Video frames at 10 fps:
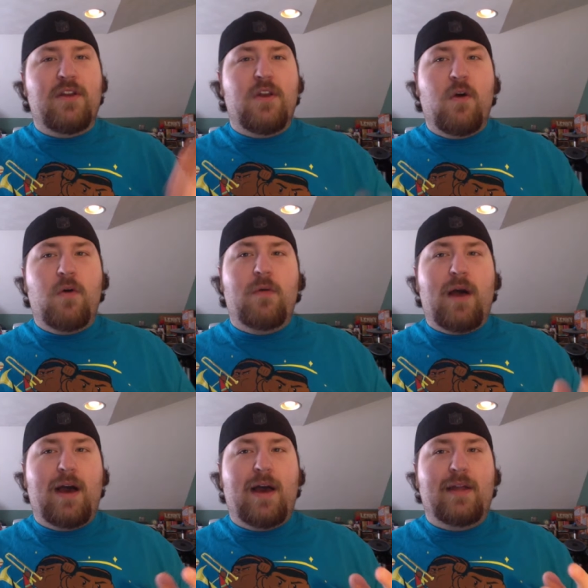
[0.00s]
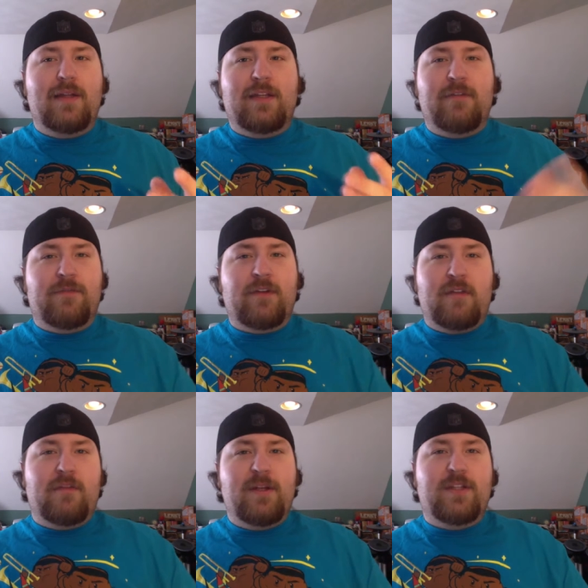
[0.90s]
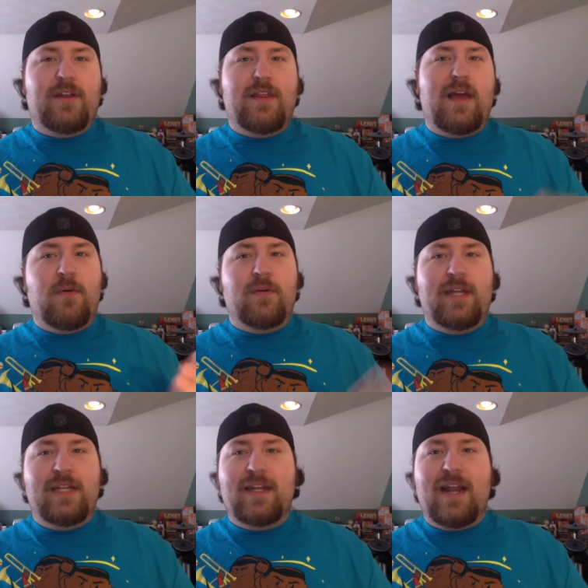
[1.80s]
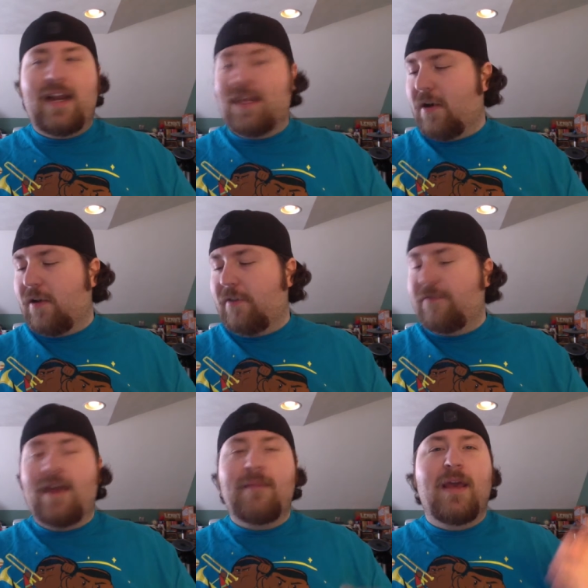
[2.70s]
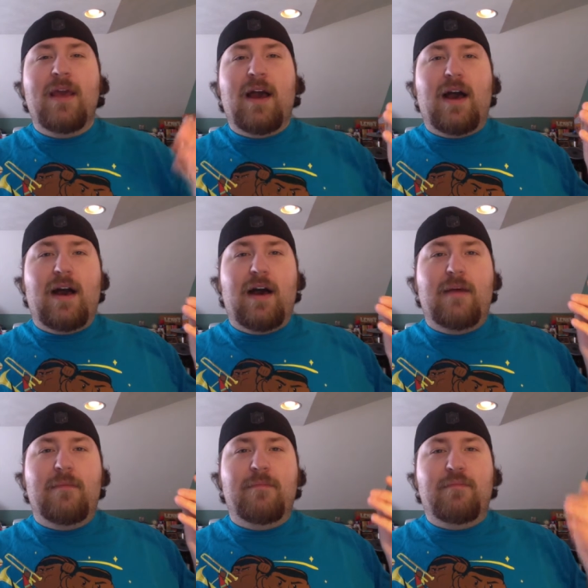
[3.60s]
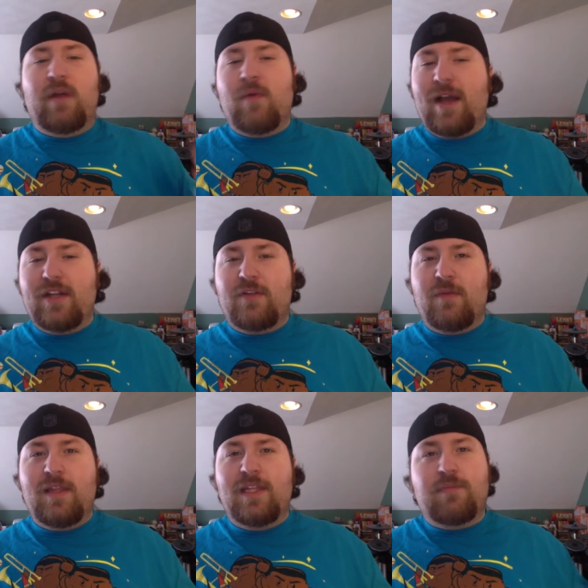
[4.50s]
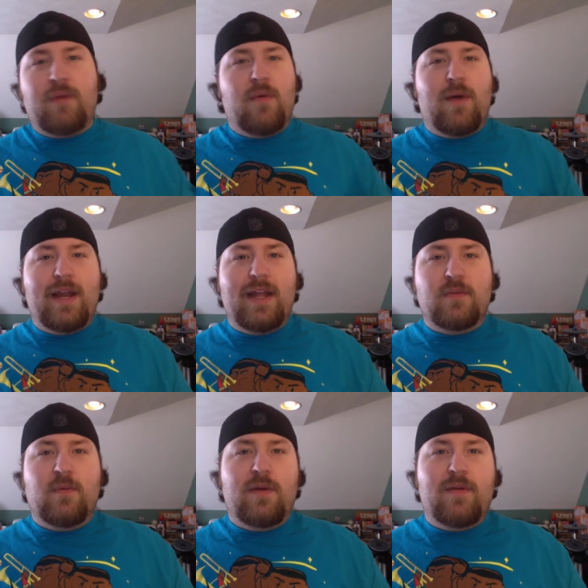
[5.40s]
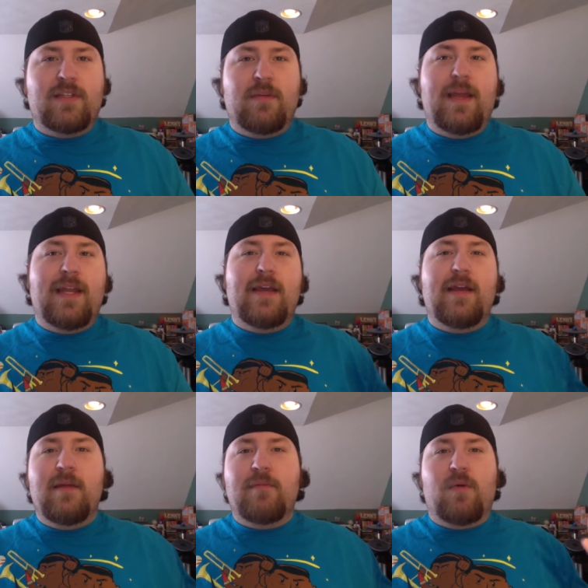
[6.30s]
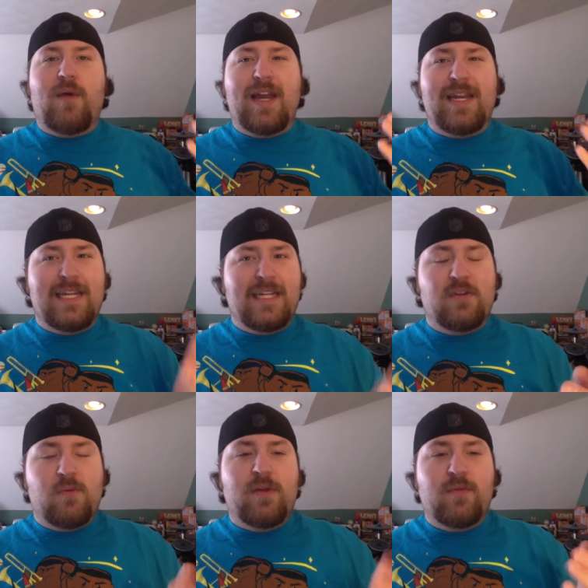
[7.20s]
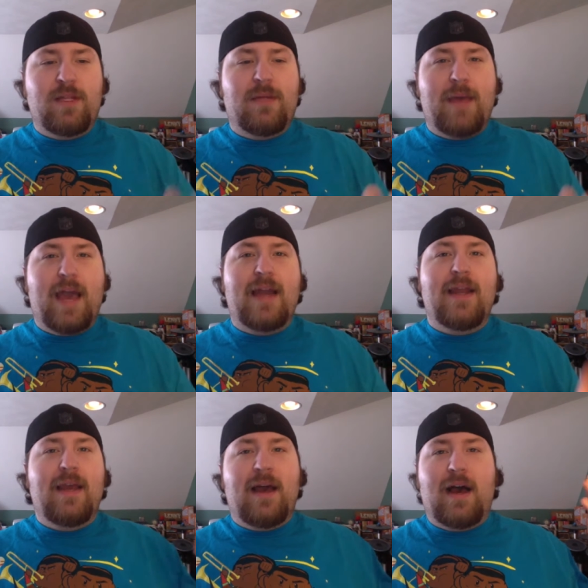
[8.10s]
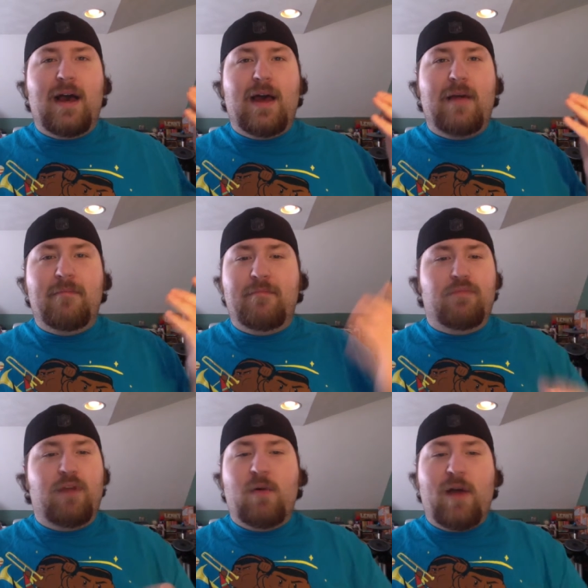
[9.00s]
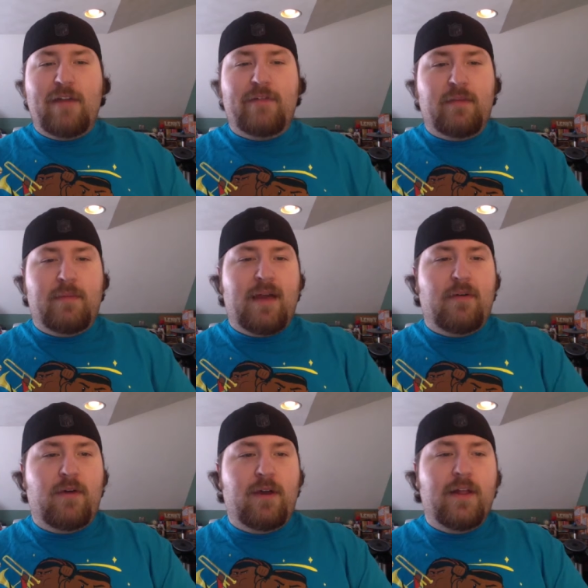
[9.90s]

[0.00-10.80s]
No uh, confirmation on that. Orton hinted at it at the Hall of Fame. Um, Bray Wyatt should win this. Bray Wyatt hasn't won a WrestleMania. Bray Wyatt needs a win really bad. Uh, Bray Wyatt for the Battle Royal.